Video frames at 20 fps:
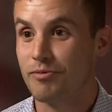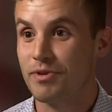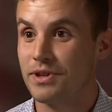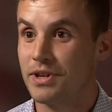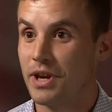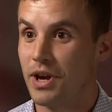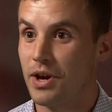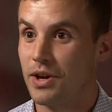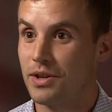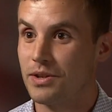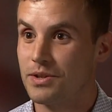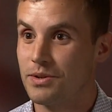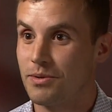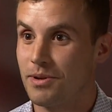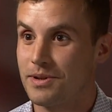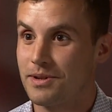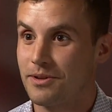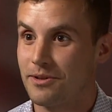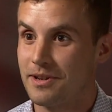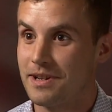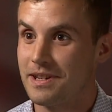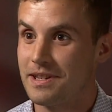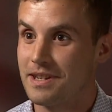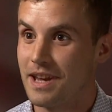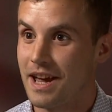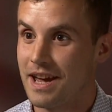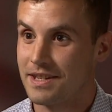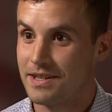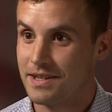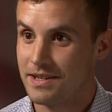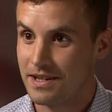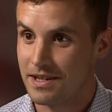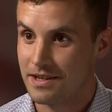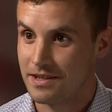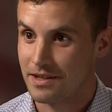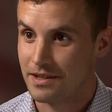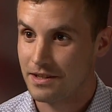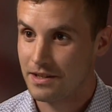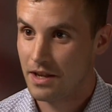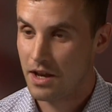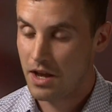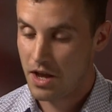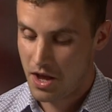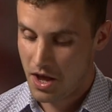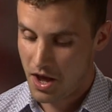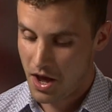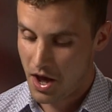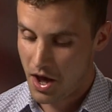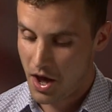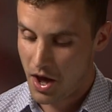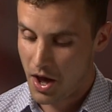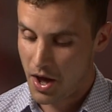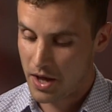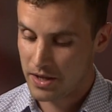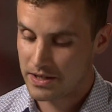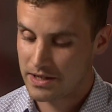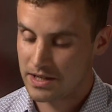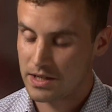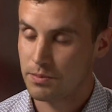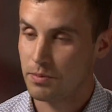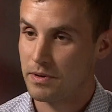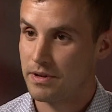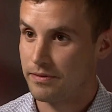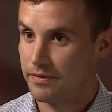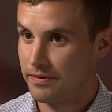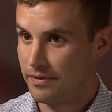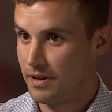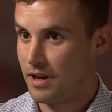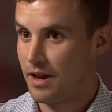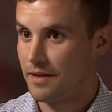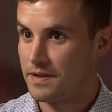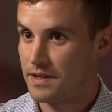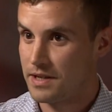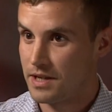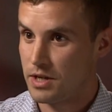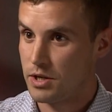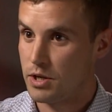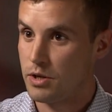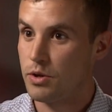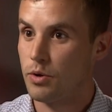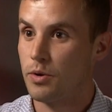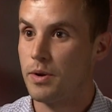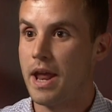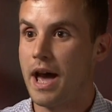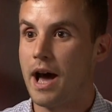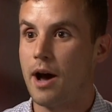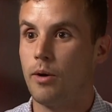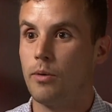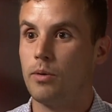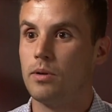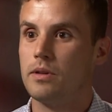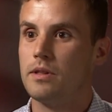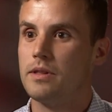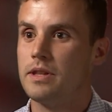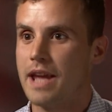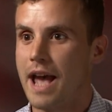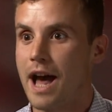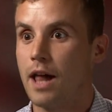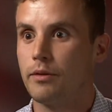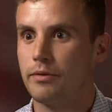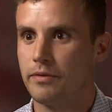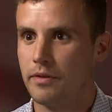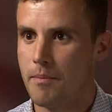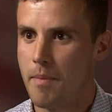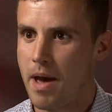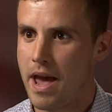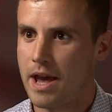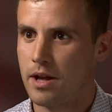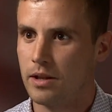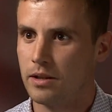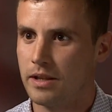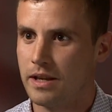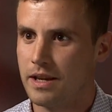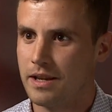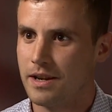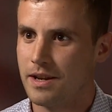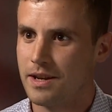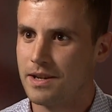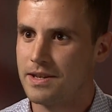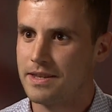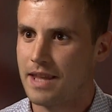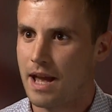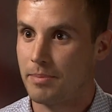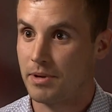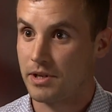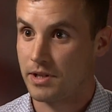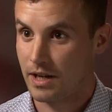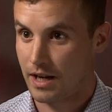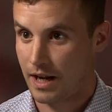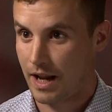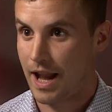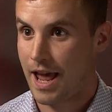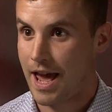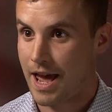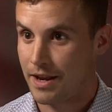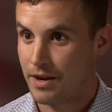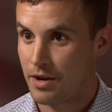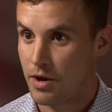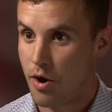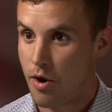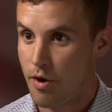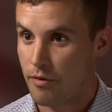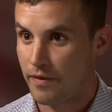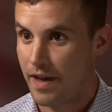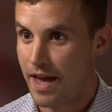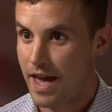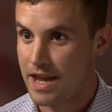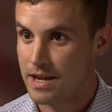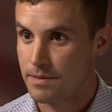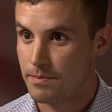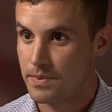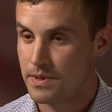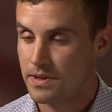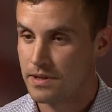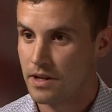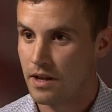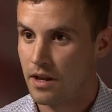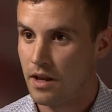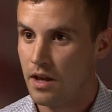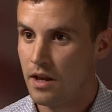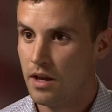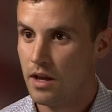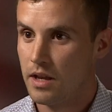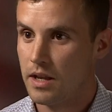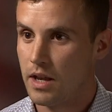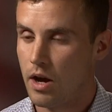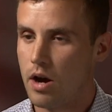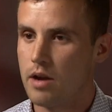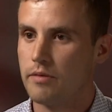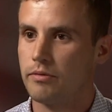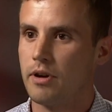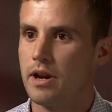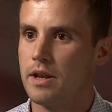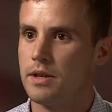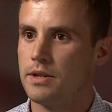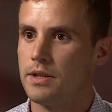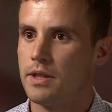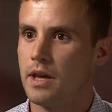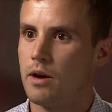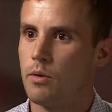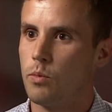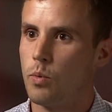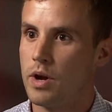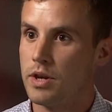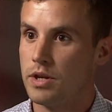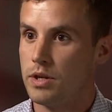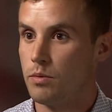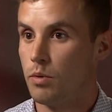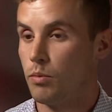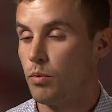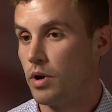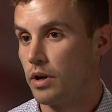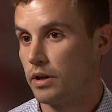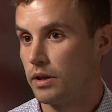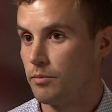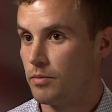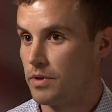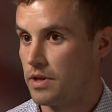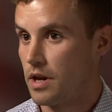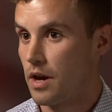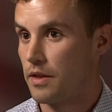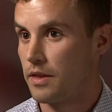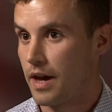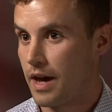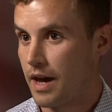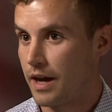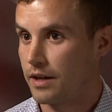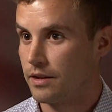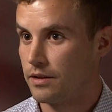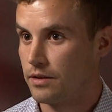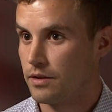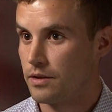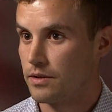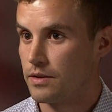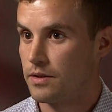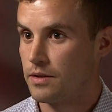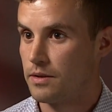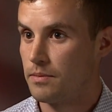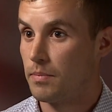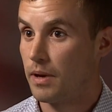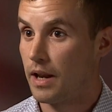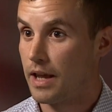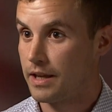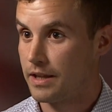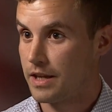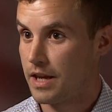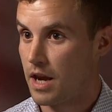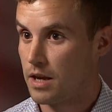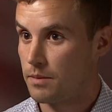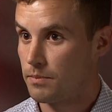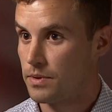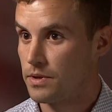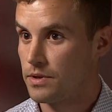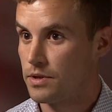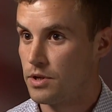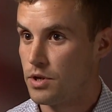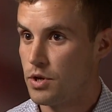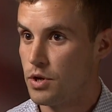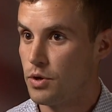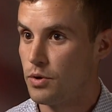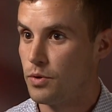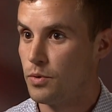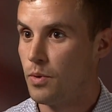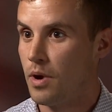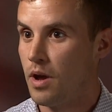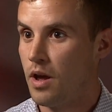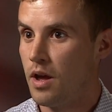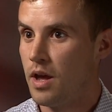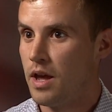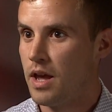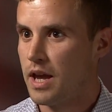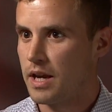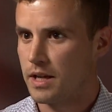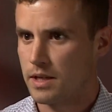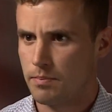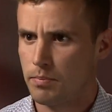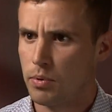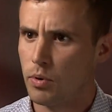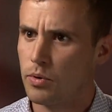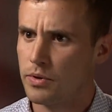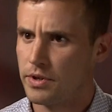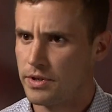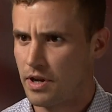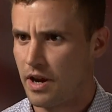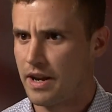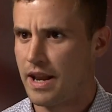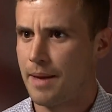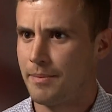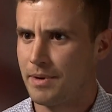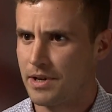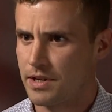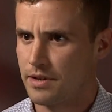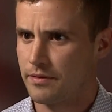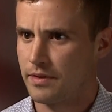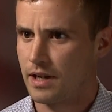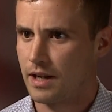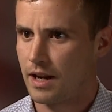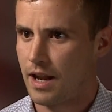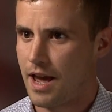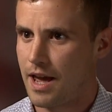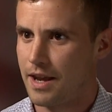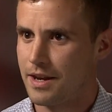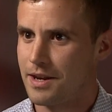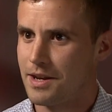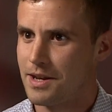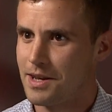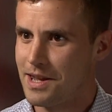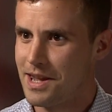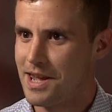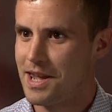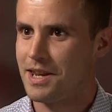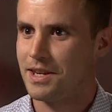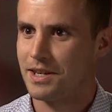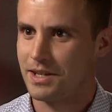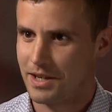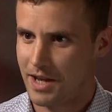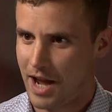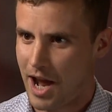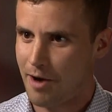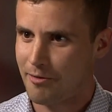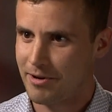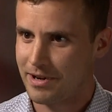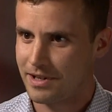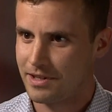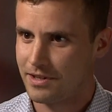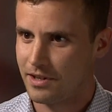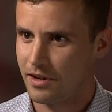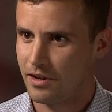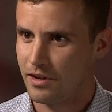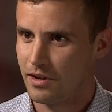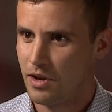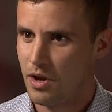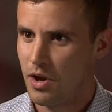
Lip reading: return to our screens as Caesar. Since we've last seen you, you're now the alpha male in an established clan of apes. Now, I've read that when you were working with the other actors playing the apes, you explored the dynamics of the clan in character.